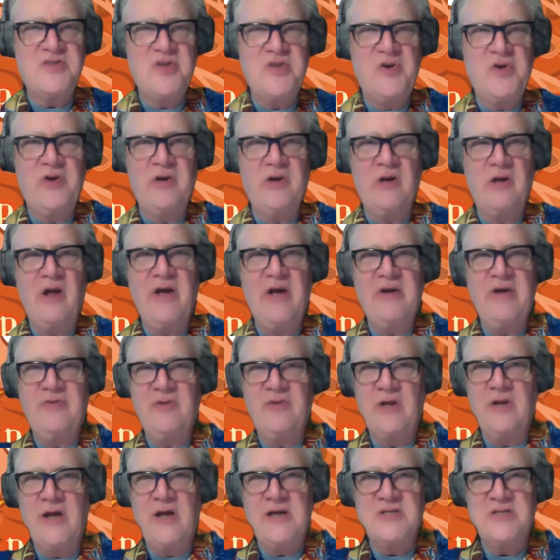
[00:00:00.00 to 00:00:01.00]

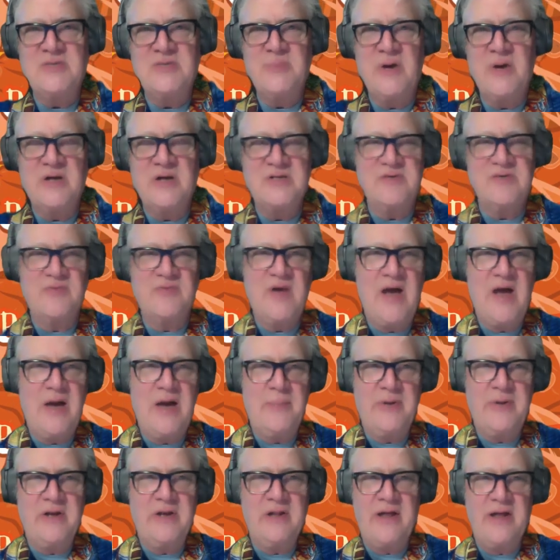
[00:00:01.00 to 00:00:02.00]
delightful aspects of
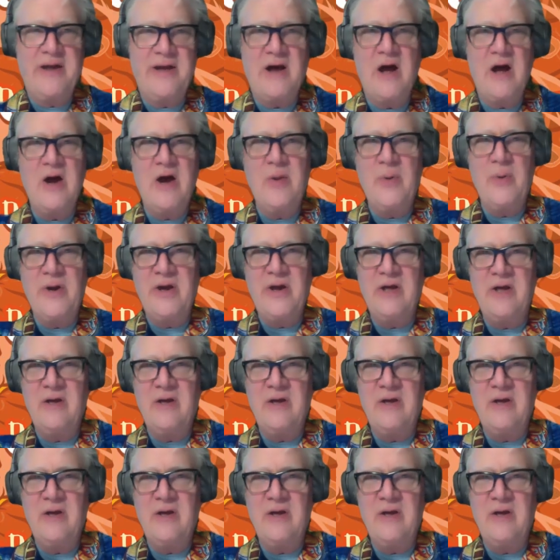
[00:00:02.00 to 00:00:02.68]
comedy like irony